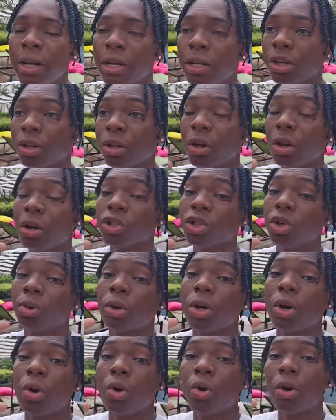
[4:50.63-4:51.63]
you could also
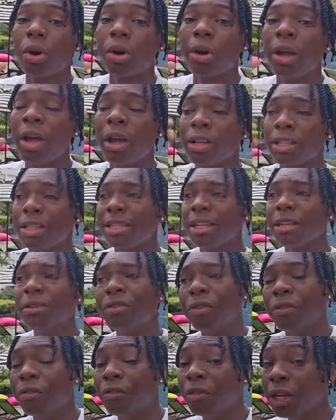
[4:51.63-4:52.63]
record
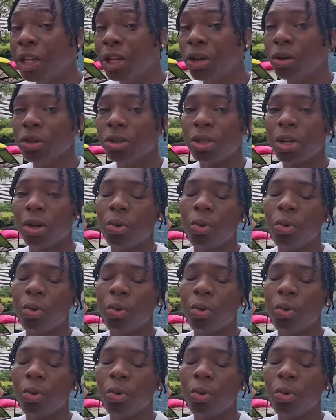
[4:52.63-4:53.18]
selfie videos